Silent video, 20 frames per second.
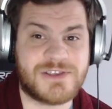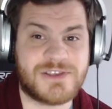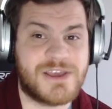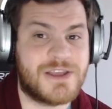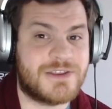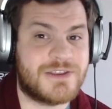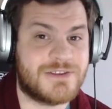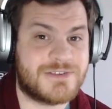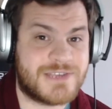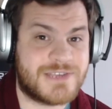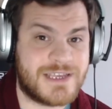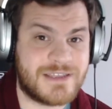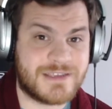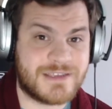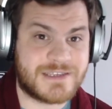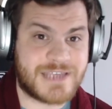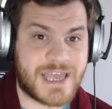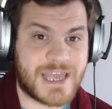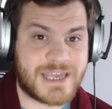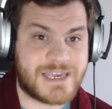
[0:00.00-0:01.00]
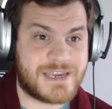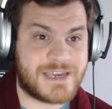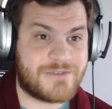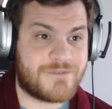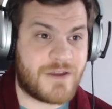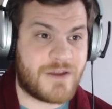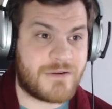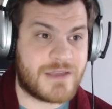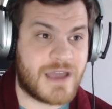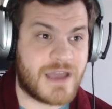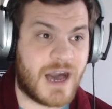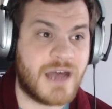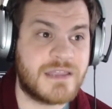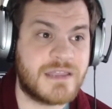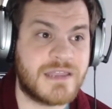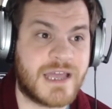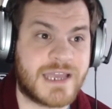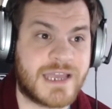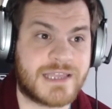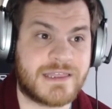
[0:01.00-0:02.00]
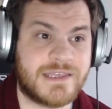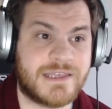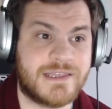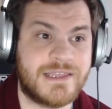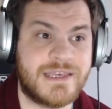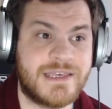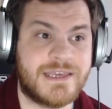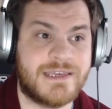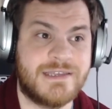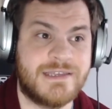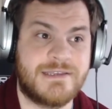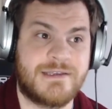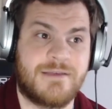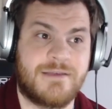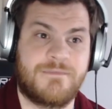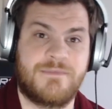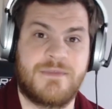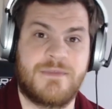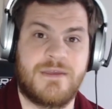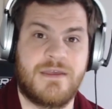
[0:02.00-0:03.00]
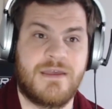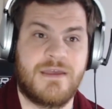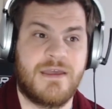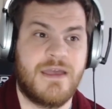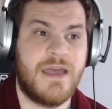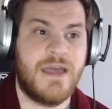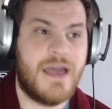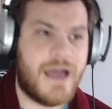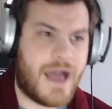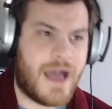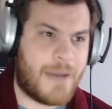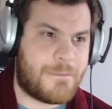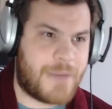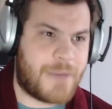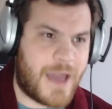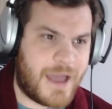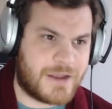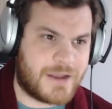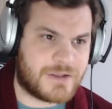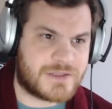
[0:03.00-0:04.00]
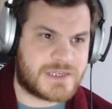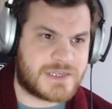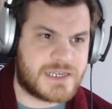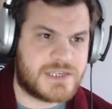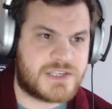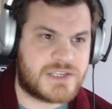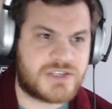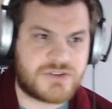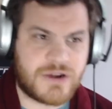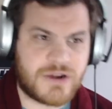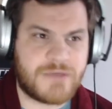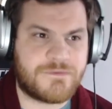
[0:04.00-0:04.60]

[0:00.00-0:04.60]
New Zealand taking a very unlikely lead. A penalty straight from the